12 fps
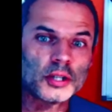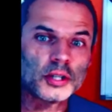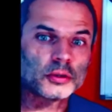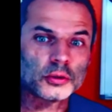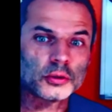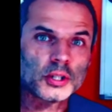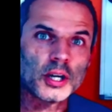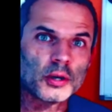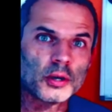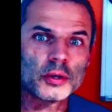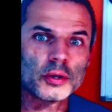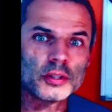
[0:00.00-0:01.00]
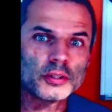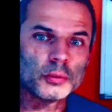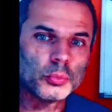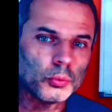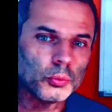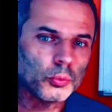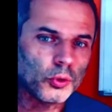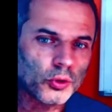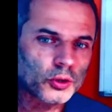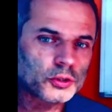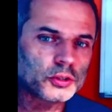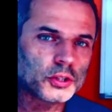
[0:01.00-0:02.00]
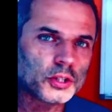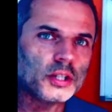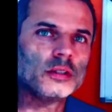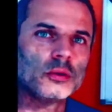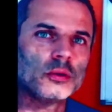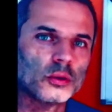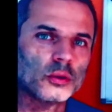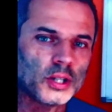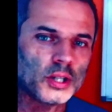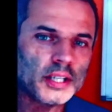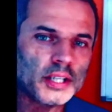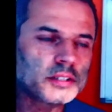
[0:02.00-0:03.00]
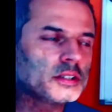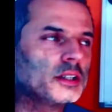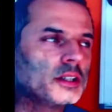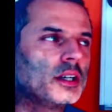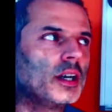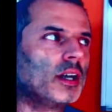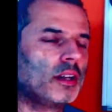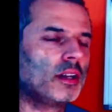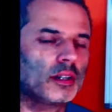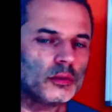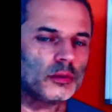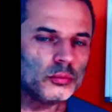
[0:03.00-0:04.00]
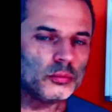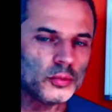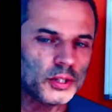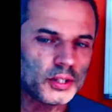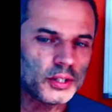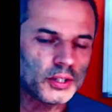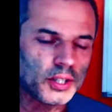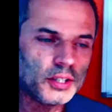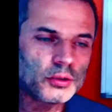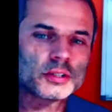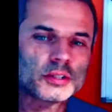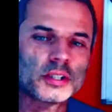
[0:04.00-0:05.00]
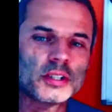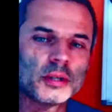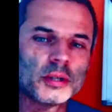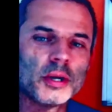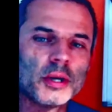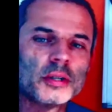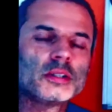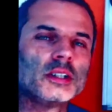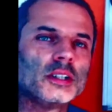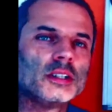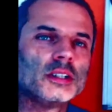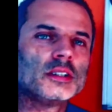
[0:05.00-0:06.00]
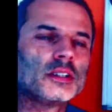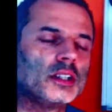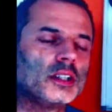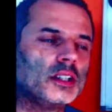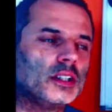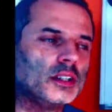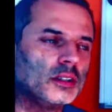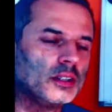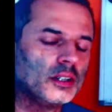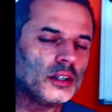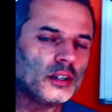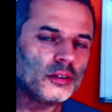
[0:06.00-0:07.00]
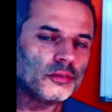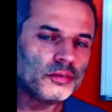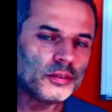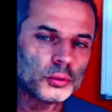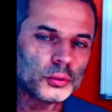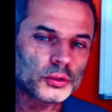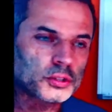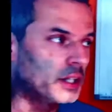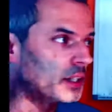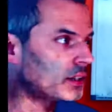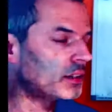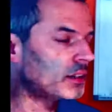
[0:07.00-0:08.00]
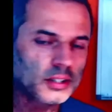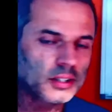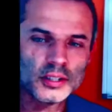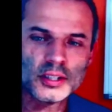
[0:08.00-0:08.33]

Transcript: tells your car whether to put more oxygen in or less. The interesting thing about it is the fuel cell